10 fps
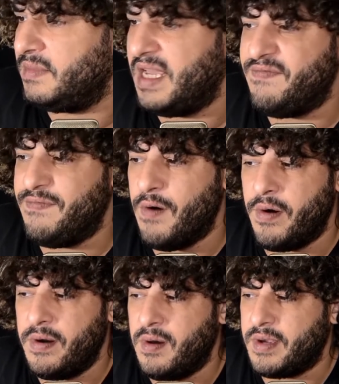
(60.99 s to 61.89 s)

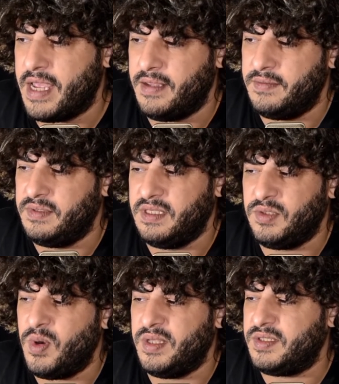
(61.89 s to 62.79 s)
f4. Okay,
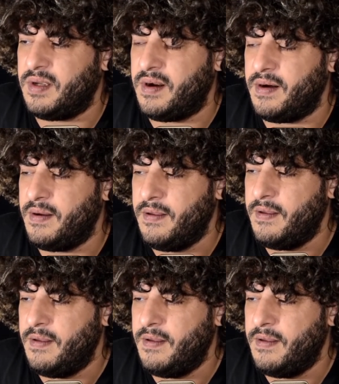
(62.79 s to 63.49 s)
these ones are